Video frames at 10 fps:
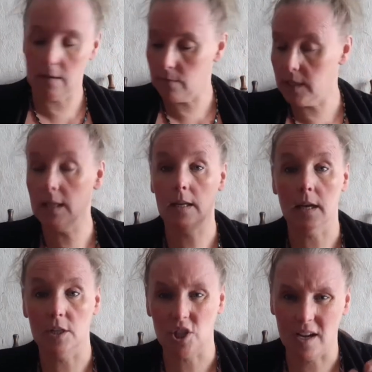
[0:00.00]
really
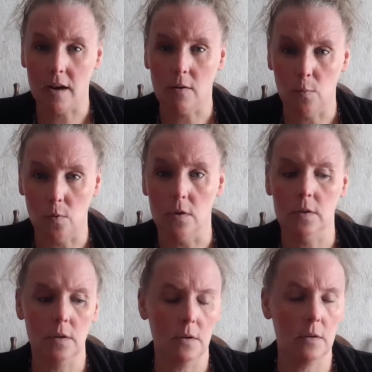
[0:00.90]
like J.R.
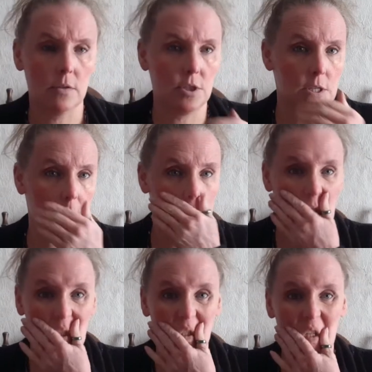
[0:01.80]
Ward. She
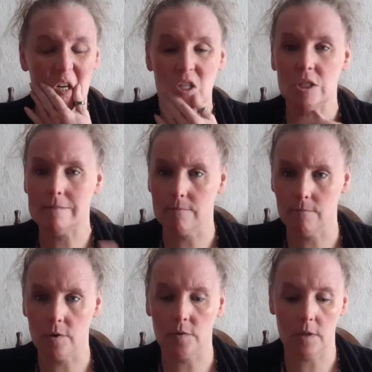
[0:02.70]

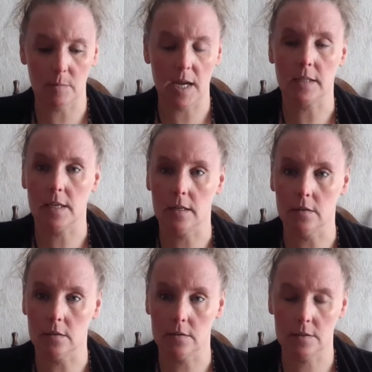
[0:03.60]
wrote the Black
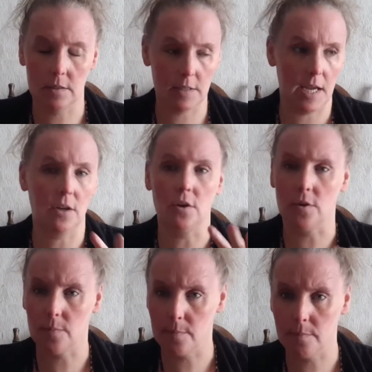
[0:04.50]

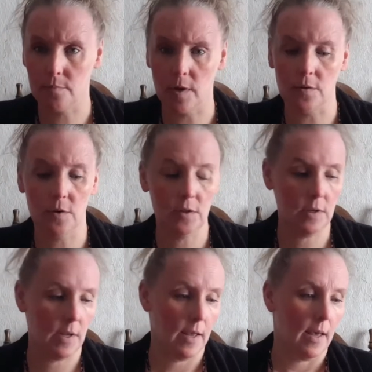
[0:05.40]
Dagger Brotherhood,
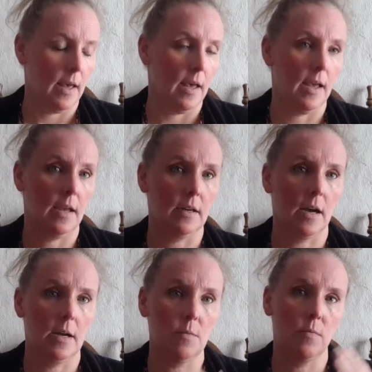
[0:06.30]
and
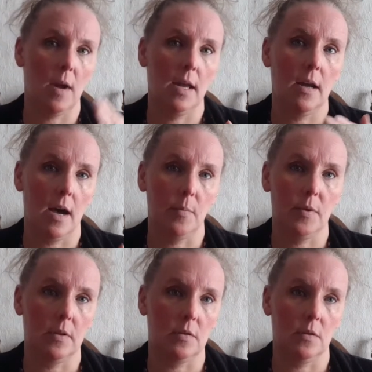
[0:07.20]
I read up
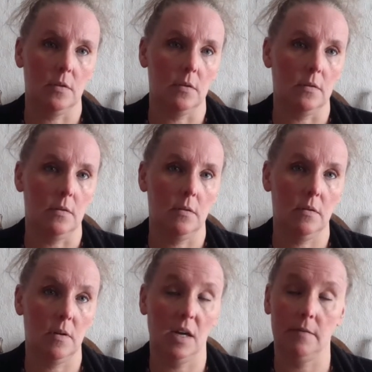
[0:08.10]
until,
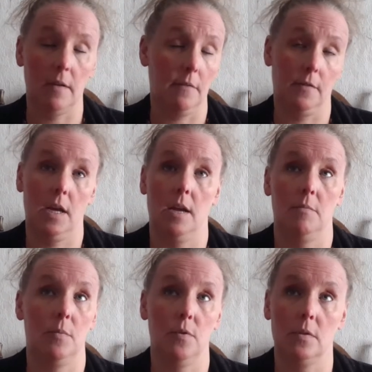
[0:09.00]
I forget how
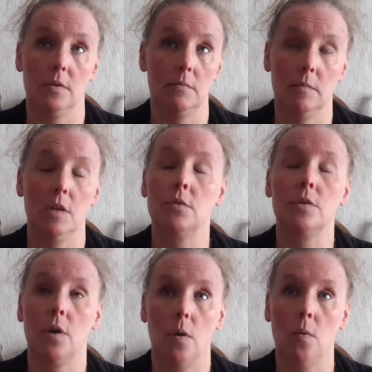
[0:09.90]
many books, years
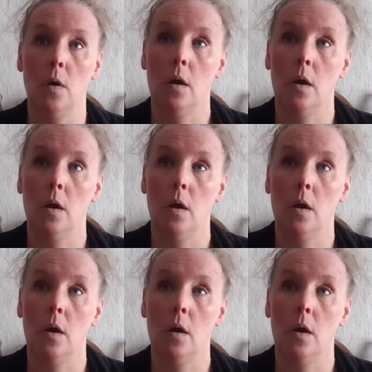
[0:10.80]
ago,